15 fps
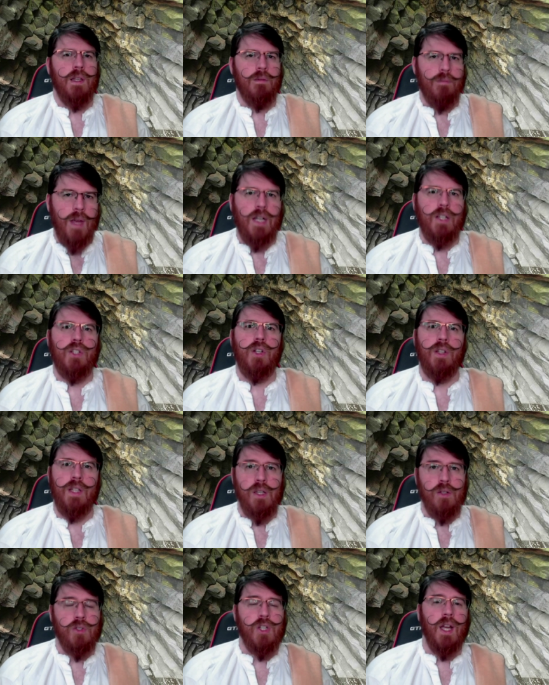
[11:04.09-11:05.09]
Make sure that
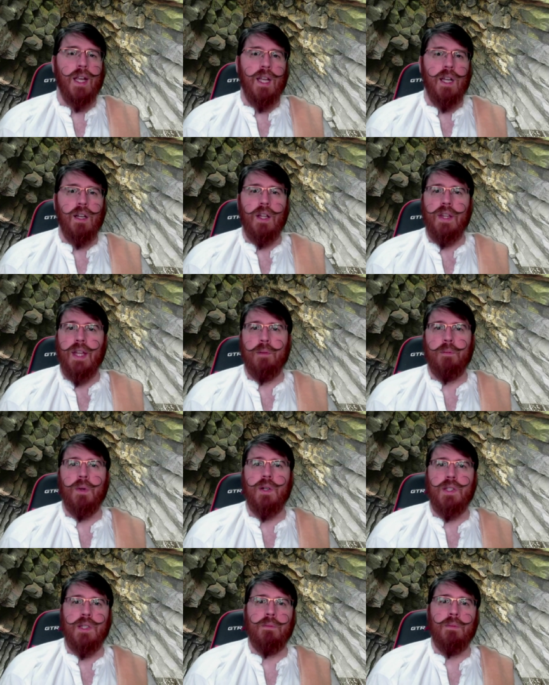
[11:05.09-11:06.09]
you check in on that
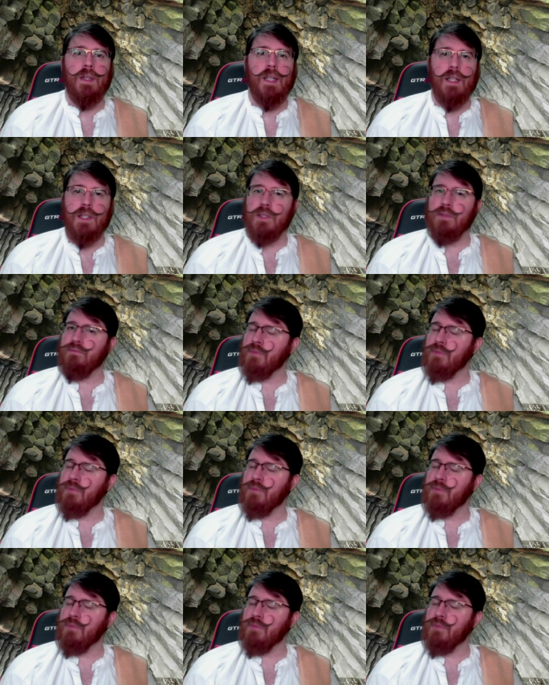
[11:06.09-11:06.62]
person because